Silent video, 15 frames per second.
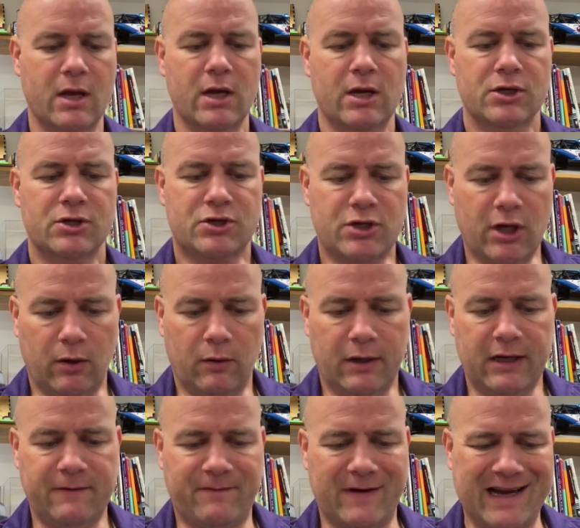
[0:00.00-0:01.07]
So
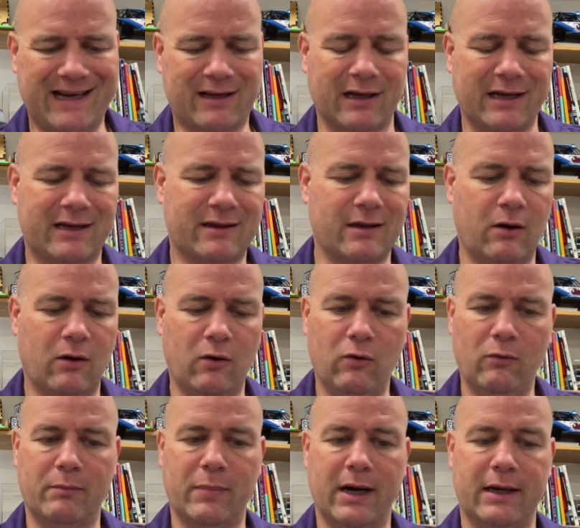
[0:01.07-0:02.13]
if I click the
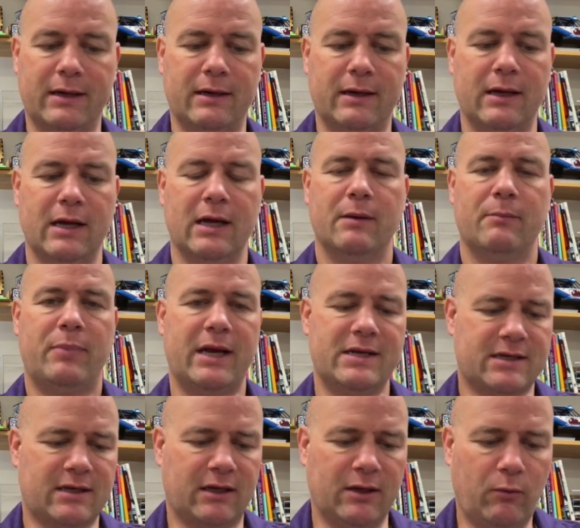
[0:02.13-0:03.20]
home button,
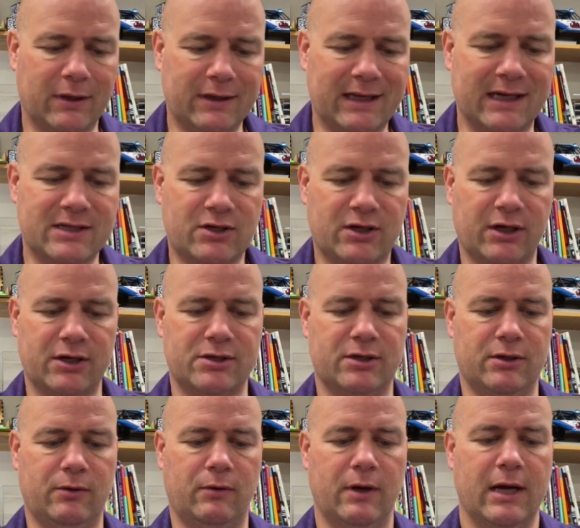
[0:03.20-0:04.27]
basically what that's going to
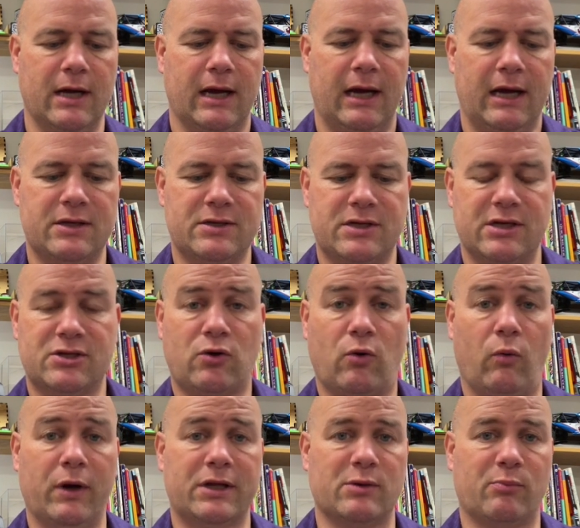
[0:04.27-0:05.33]
do is it's
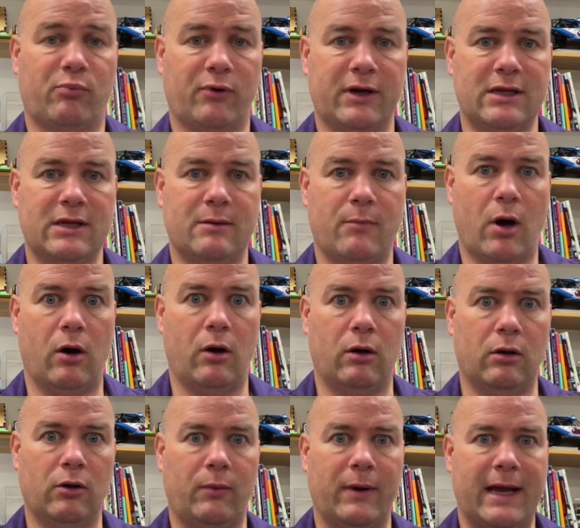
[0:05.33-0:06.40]
going to bring them
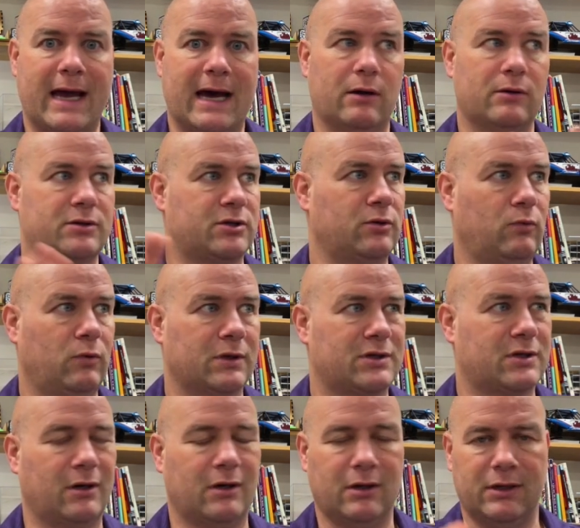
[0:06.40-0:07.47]
all the way out to what's
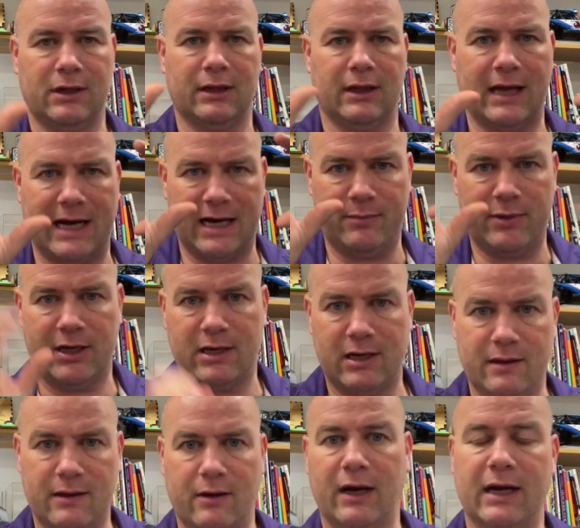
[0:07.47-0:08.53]
called the lobby
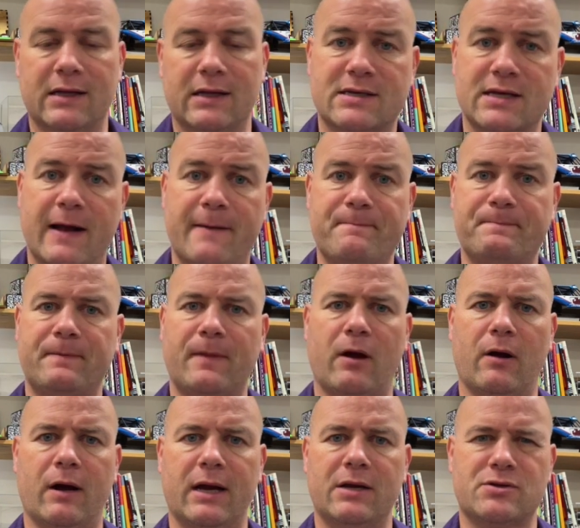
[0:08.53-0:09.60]
in their headset.
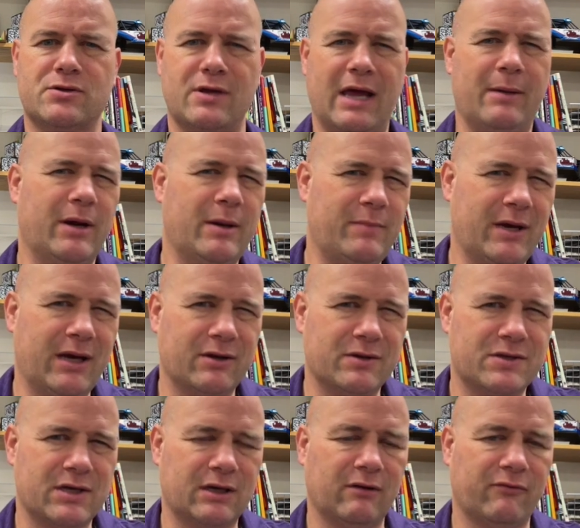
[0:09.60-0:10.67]
All right, so that might be a
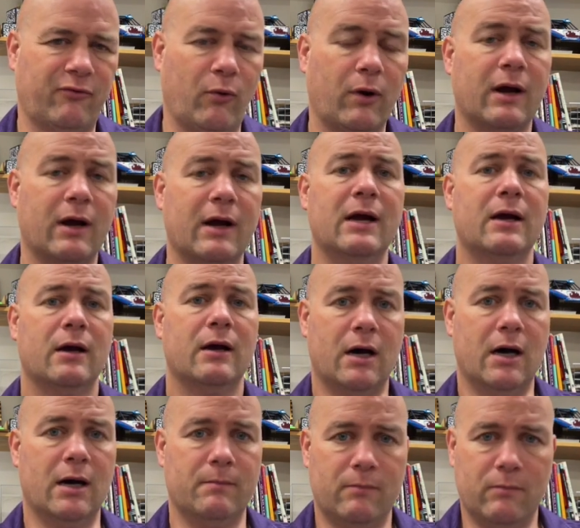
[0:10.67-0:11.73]
good signal for
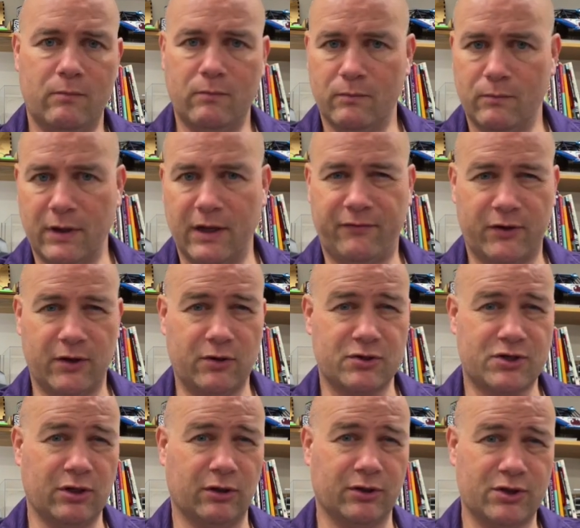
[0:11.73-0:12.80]
um, if you're
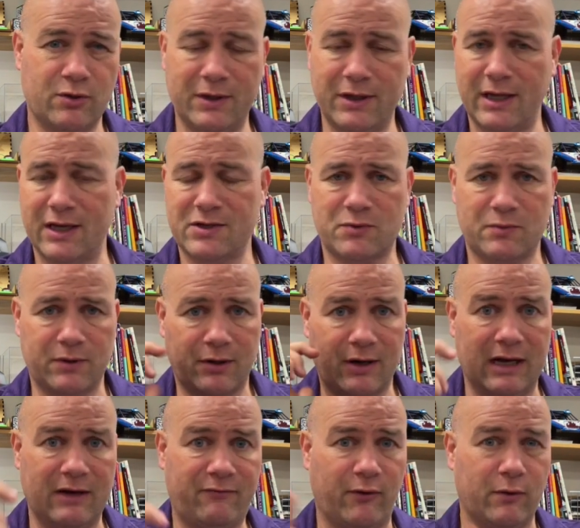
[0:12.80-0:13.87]
still doing this with your
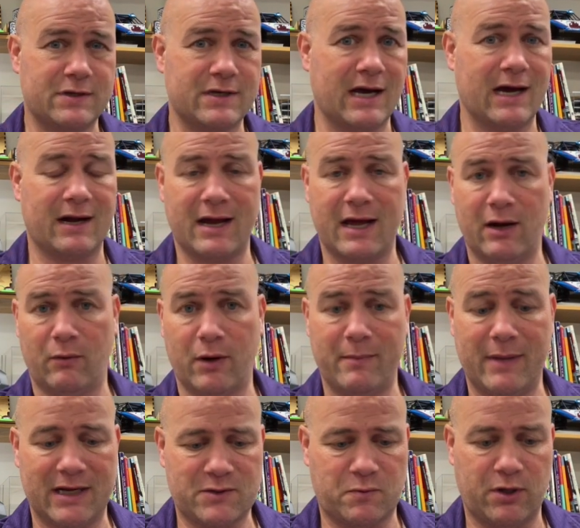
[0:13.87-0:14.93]
headphones on and I don't want
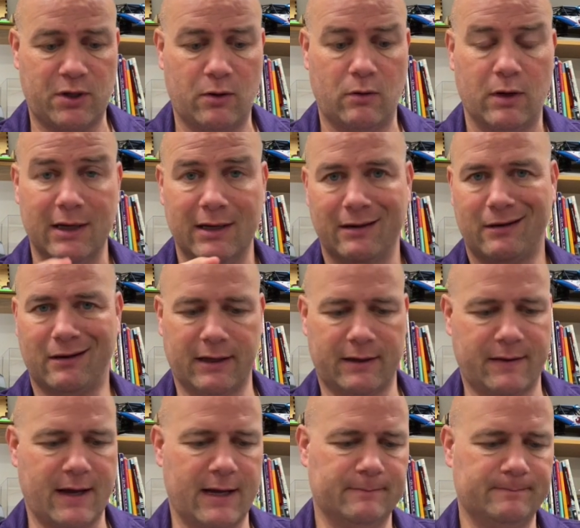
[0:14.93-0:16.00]
to mess with you,
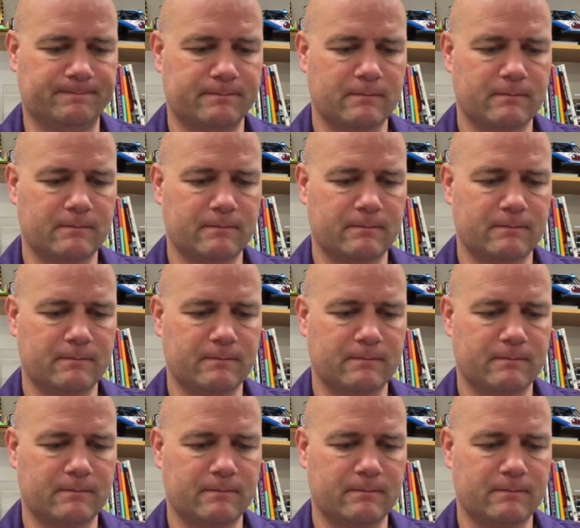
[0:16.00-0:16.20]
click that.